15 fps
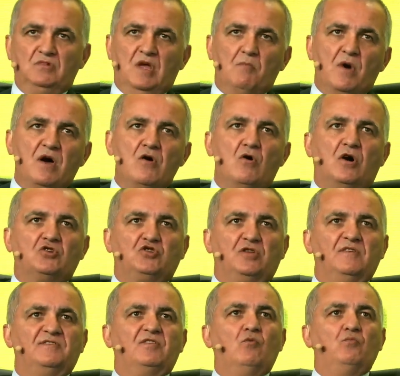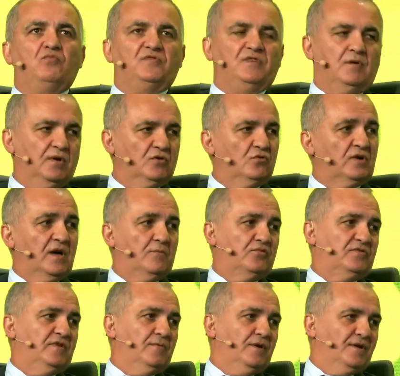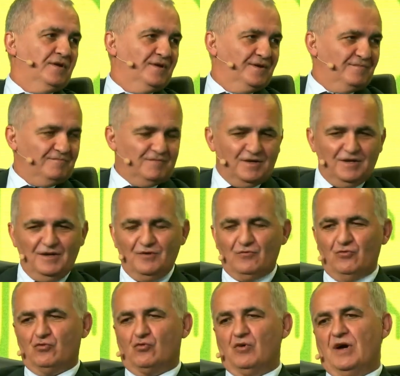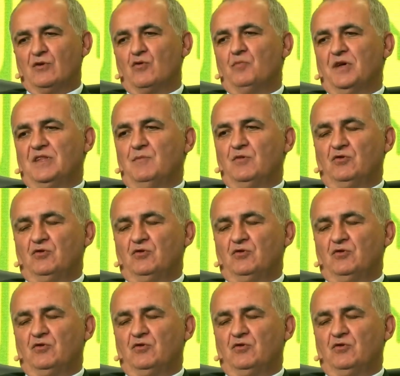the life cycle in the greatest extension possible,